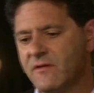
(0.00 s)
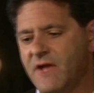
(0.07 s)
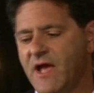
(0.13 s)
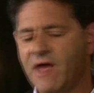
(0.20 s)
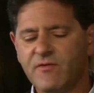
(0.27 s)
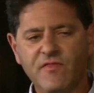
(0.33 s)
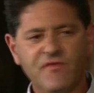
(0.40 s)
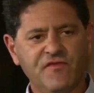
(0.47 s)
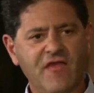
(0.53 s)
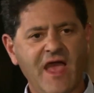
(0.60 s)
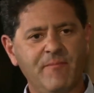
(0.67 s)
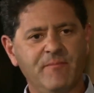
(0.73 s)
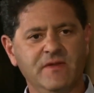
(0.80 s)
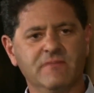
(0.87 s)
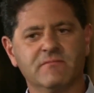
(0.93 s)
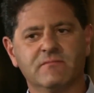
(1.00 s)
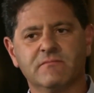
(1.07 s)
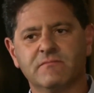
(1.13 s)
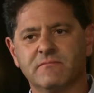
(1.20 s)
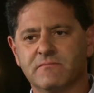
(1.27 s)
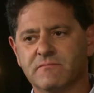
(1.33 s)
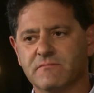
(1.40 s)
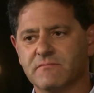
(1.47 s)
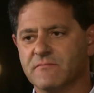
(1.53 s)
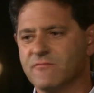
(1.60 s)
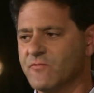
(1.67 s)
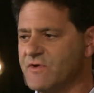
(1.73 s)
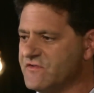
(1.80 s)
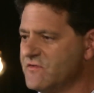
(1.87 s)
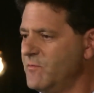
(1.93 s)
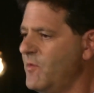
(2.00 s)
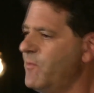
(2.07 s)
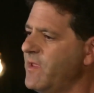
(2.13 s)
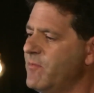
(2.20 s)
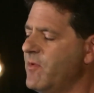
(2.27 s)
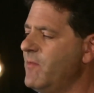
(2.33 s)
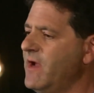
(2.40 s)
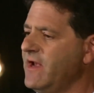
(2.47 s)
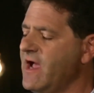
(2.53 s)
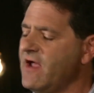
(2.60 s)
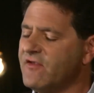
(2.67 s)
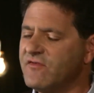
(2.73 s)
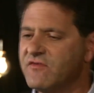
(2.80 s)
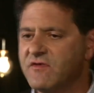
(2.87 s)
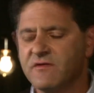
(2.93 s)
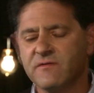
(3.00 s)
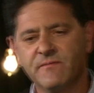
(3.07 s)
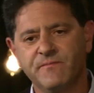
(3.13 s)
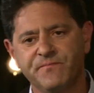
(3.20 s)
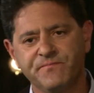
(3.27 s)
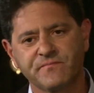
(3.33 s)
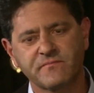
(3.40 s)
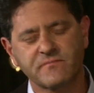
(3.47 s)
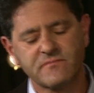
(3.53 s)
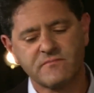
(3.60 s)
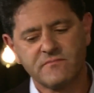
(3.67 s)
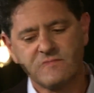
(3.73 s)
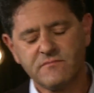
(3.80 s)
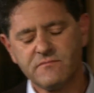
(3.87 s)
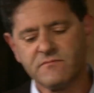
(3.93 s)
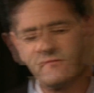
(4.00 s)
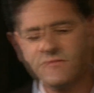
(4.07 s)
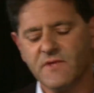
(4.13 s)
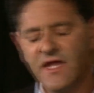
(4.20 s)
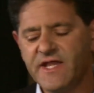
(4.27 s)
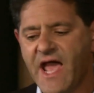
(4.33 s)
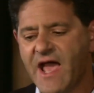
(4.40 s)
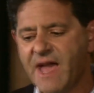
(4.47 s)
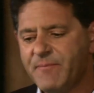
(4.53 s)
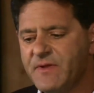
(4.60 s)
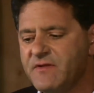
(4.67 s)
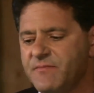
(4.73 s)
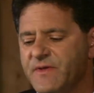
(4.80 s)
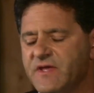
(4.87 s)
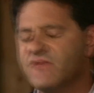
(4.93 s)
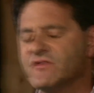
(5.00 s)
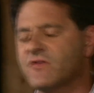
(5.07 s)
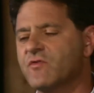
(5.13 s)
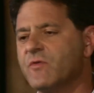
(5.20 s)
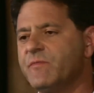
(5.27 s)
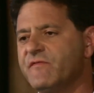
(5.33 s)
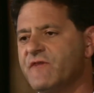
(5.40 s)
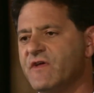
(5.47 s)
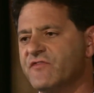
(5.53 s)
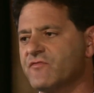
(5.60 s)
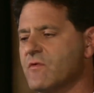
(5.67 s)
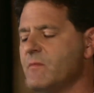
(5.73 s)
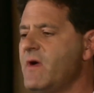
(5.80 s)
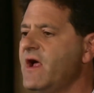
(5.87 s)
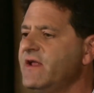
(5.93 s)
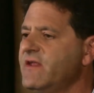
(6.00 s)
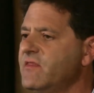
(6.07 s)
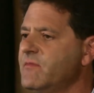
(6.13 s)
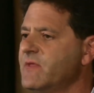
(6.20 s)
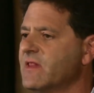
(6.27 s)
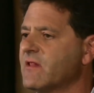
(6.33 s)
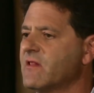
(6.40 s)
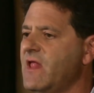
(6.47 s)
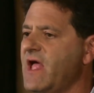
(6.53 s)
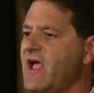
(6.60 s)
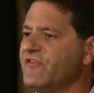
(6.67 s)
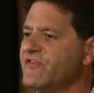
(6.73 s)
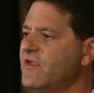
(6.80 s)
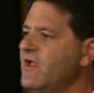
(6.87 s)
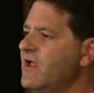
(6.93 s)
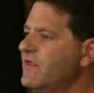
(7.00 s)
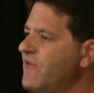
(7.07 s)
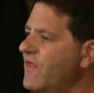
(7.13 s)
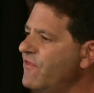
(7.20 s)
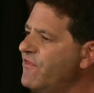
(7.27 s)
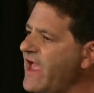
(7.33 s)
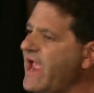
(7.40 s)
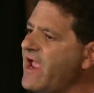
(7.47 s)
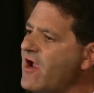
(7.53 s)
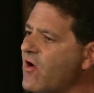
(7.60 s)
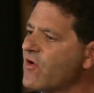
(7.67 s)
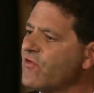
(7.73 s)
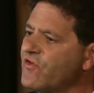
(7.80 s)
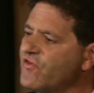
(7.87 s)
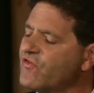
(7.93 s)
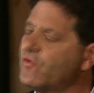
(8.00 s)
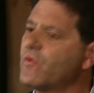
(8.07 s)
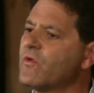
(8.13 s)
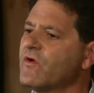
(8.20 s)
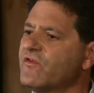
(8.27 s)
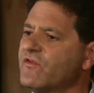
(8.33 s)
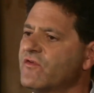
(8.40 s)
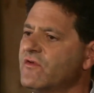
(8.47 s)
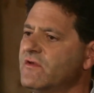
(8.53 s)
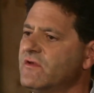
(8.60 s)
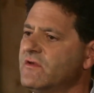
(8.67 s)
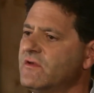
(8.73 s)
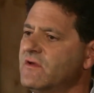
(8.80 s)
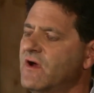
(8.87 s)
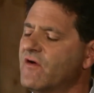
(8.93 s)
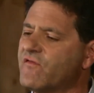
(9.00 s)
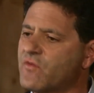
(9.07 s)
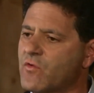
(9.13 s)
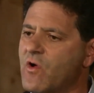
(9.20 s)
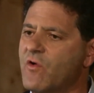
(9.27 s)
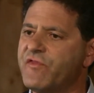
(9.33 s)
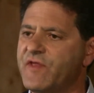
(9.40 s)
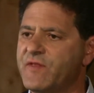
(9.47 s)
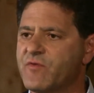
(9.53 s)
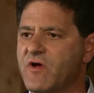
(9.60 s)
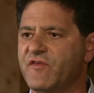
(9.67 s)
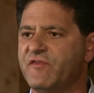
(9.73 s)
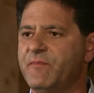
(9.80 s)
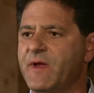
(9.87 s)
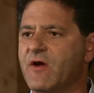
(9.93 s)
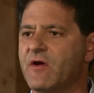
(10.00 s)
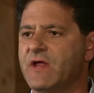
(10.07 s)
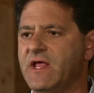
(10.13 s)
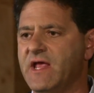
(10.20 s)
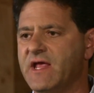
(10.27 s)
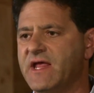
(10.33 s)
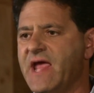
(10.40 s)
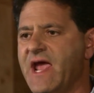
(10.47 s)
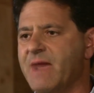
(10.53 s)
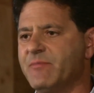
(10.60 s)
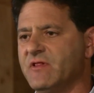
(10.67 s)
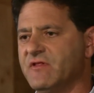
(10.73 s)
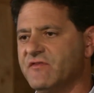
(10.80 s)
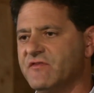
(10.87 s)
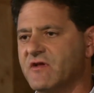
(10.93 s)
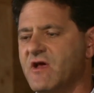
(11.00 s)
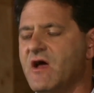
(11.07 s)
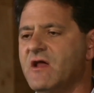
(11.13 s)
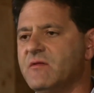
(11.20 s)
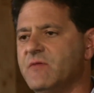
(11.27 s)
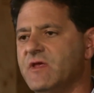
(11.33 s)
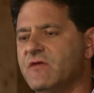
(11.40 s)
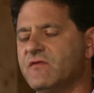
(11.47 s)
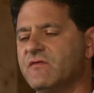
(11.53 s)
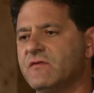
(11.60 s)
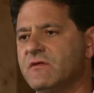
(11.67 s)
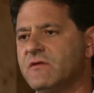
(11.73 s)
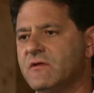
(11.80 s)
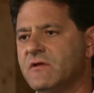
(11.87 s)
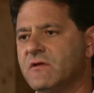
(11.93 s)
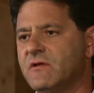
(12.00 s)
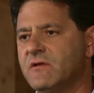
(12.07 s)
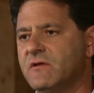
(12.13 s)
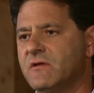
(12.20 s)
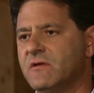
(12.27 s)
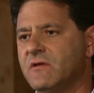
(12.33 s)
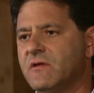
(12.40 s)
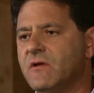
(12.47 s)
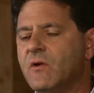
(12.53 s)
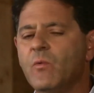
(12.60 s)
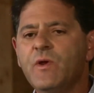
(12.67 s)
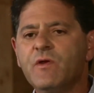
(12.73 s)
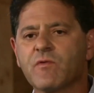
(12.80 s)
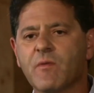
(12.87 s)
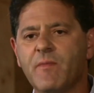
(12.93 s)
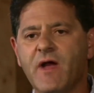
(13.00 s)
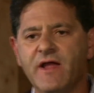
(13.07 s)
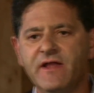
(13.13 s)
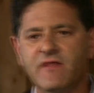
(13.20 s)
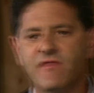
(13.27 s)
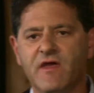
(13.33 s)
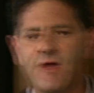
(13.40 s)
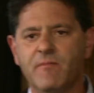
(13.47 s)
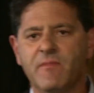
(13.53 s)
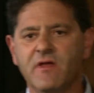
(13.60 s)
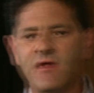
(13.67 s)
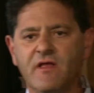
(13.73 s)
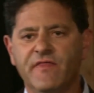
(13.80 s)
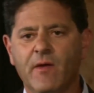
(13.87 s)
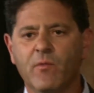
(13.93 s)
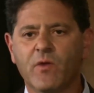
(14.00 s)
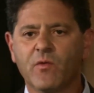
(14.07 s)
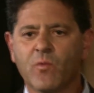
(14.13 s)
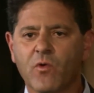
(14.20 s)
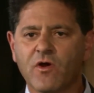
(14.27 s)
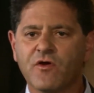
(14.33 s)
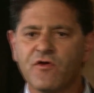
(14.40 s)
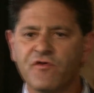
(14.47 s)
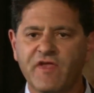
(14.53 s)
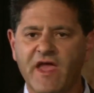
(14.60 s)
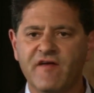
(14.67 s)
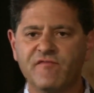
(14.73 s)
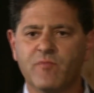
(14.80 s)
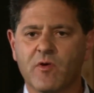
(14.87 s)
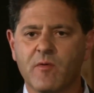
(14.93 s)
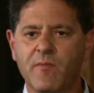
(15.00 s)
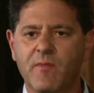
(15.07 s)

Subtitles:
How did this happen? Reasonable people might ask. It happened because a group of us reminded the middle class that they are the source of growth and prosperity in capitalist economies. We reminded them that when workers have more